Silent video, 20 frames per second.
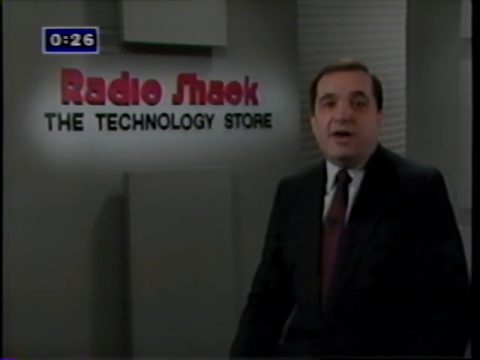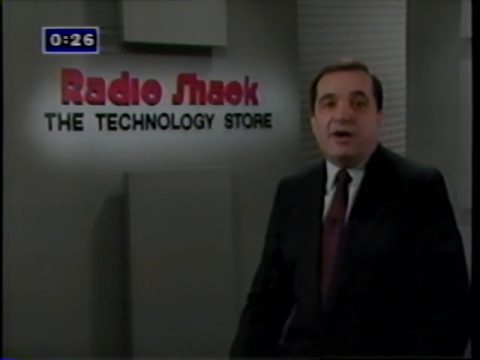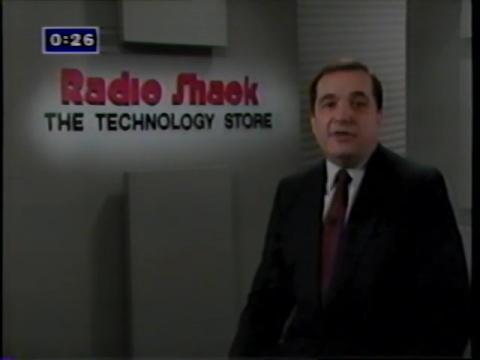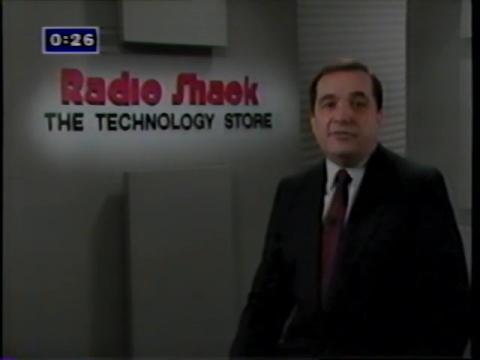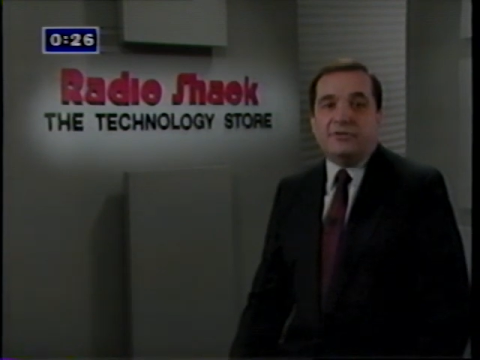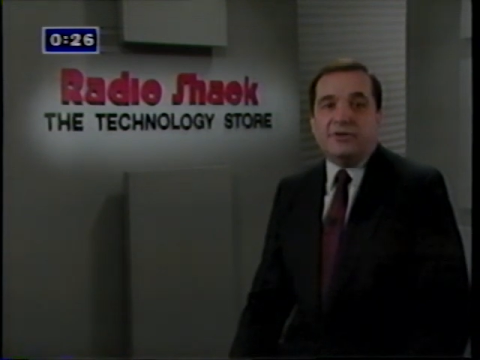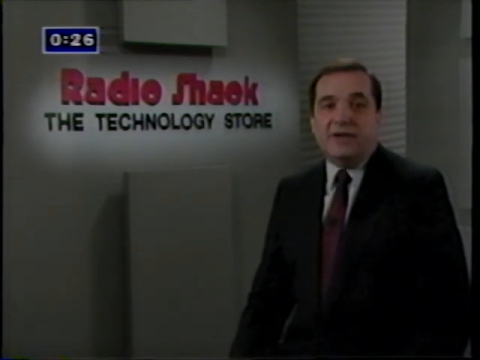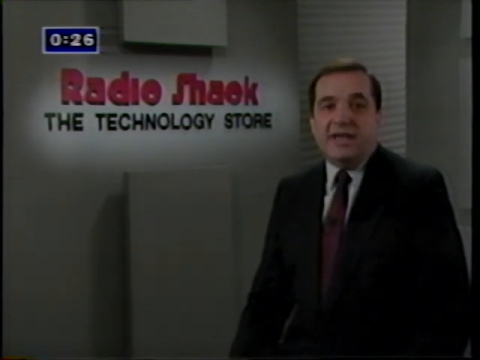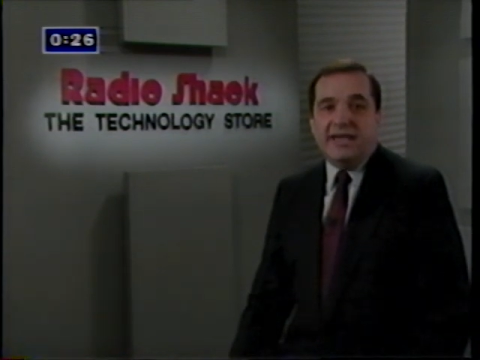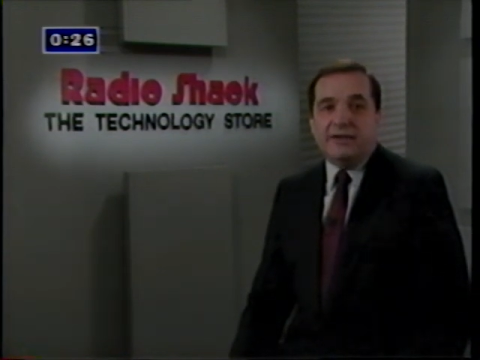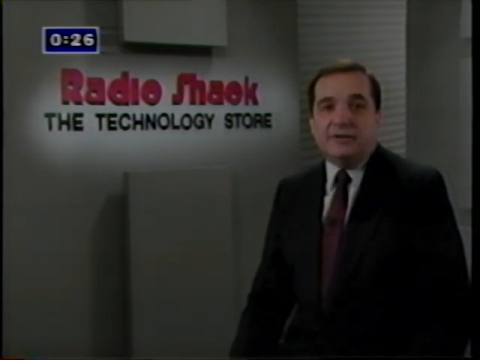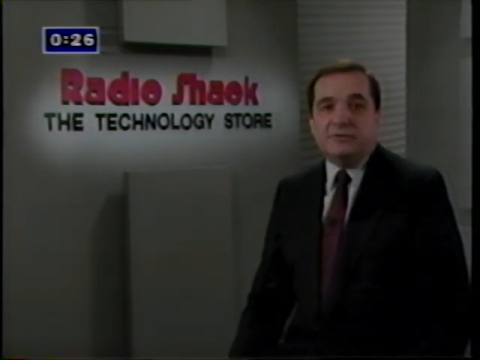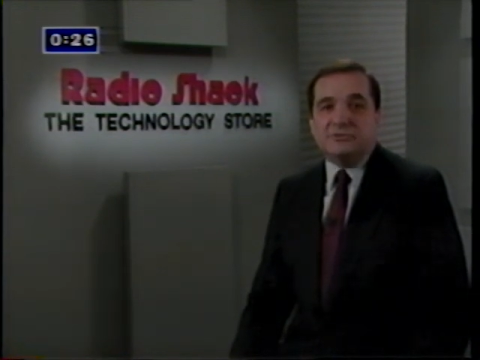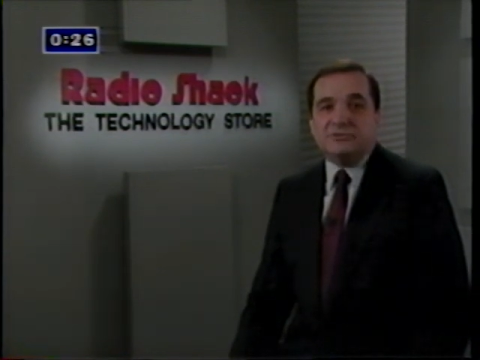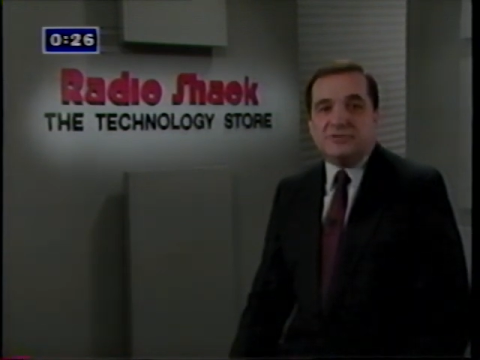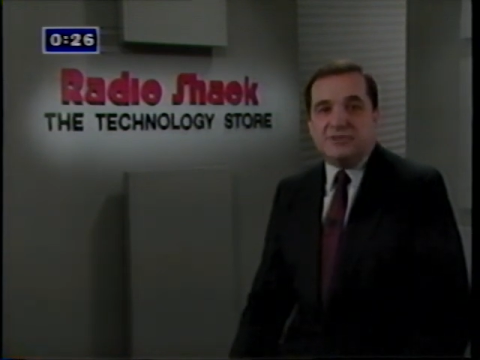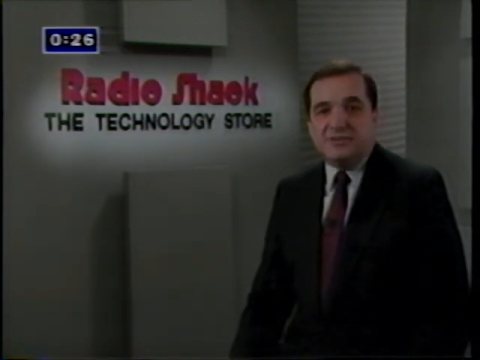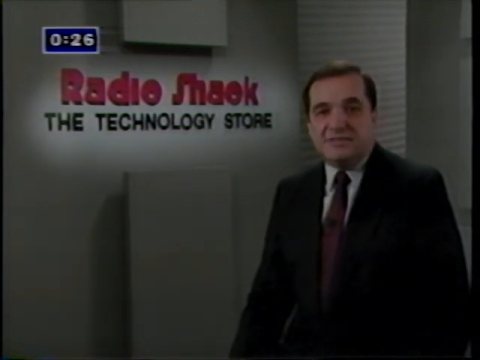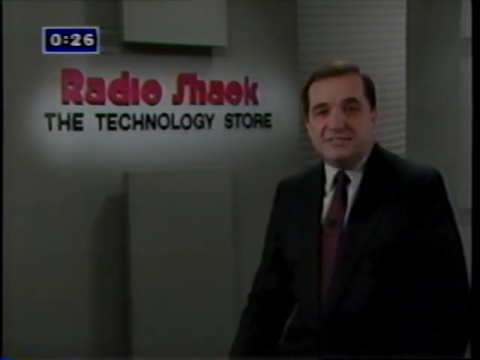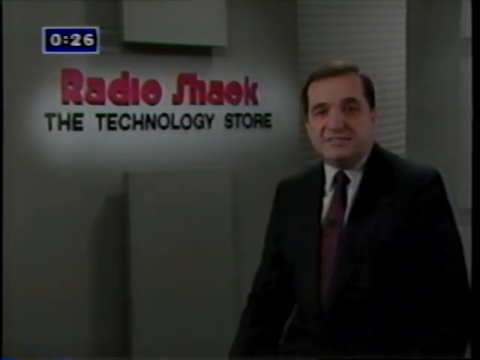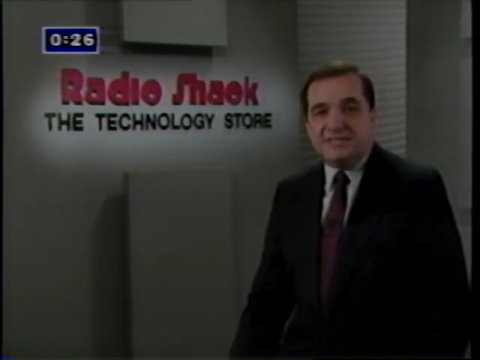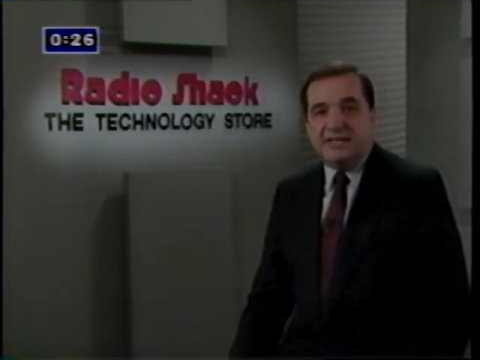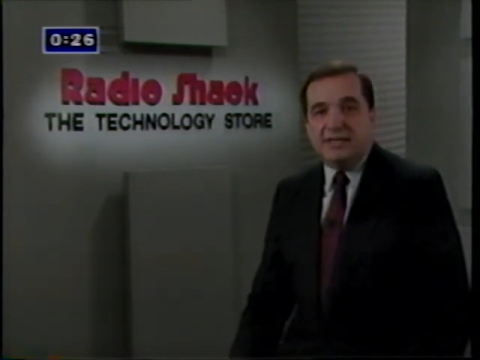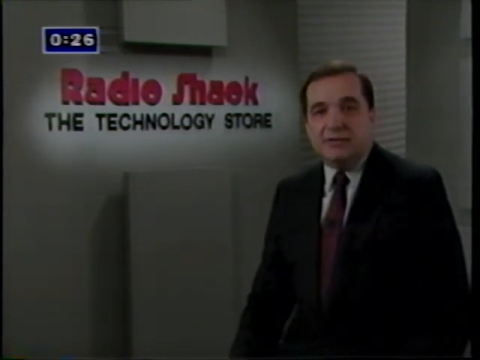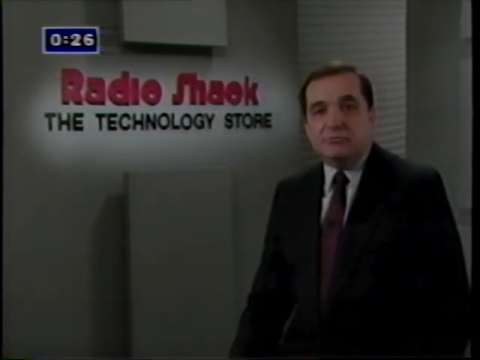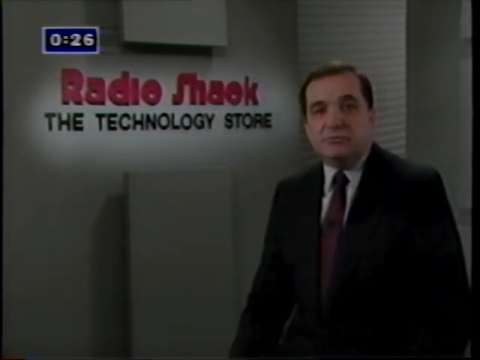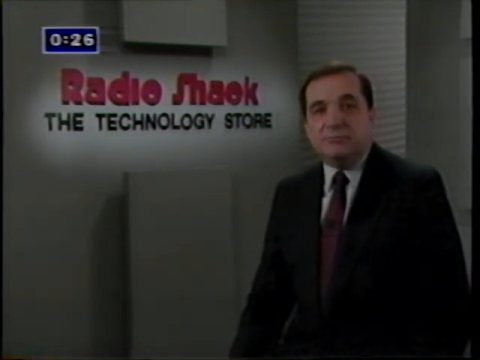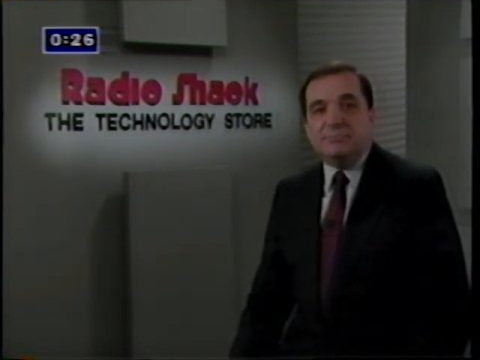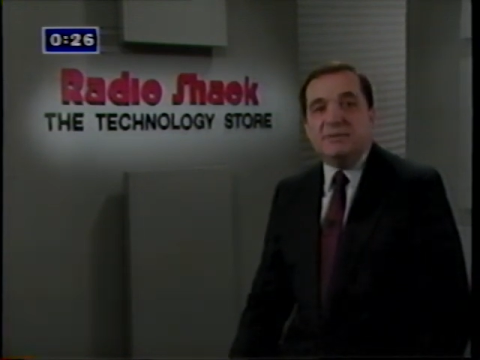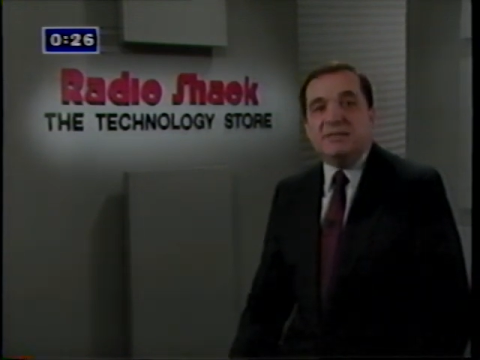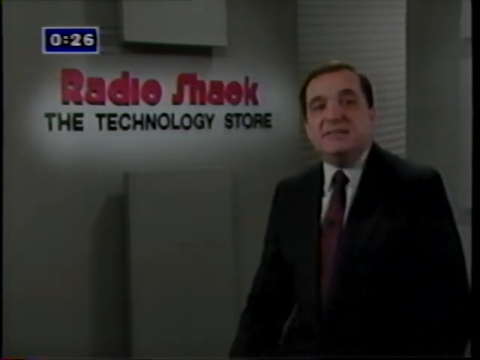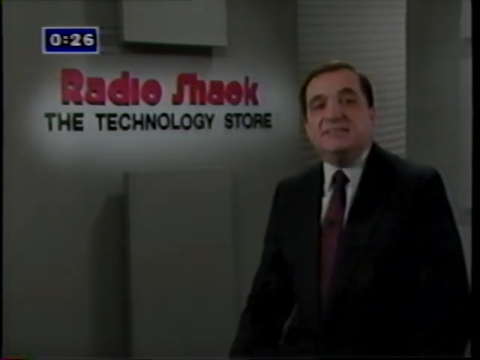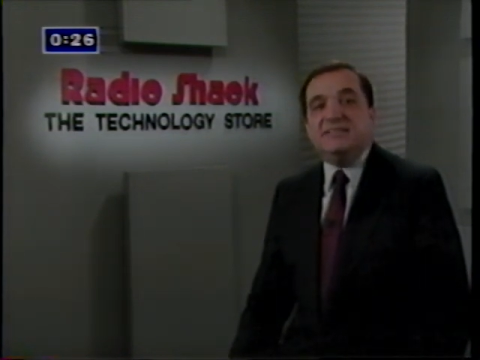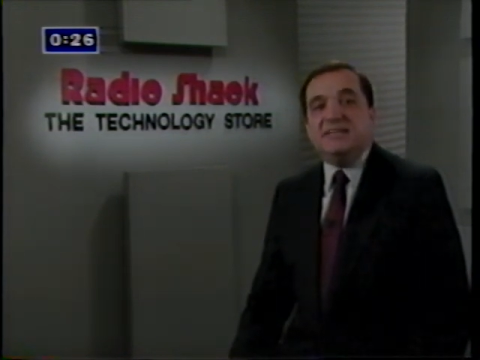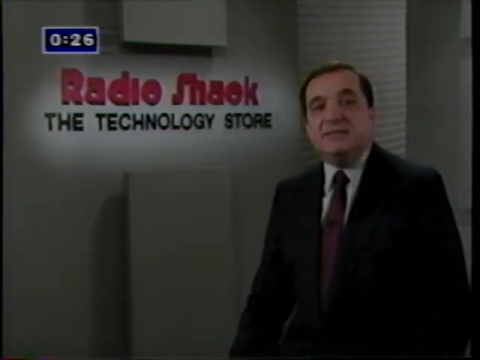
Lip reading: Other add-ons to this sale would be a